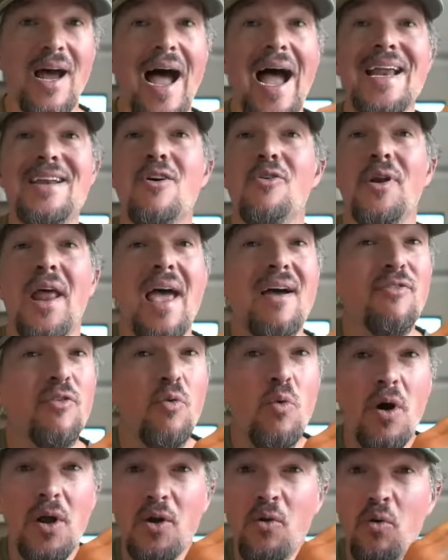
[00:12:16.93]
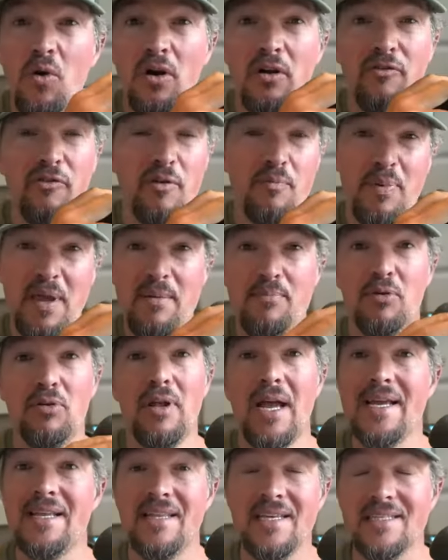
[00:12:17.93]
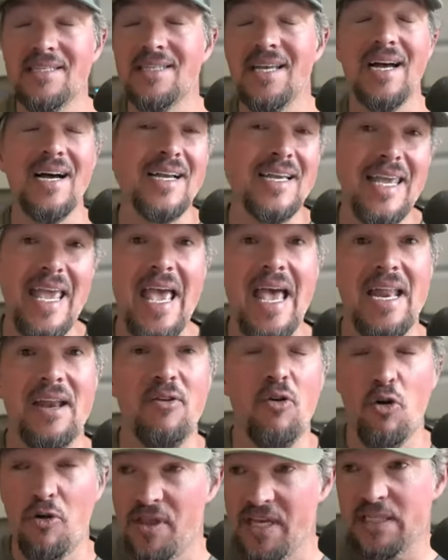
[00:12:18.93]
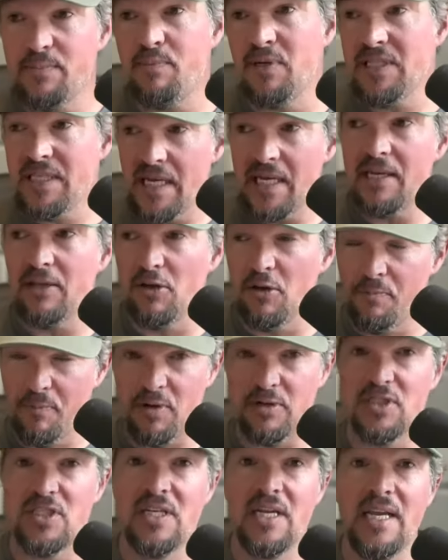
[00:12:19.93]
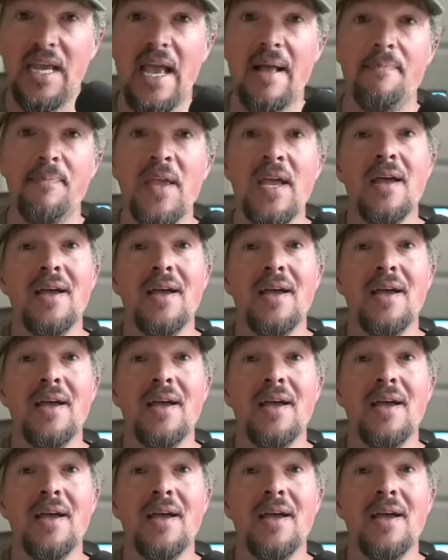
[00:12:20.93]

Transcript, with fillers: I don't ever want to work for people like this again or this particular person again.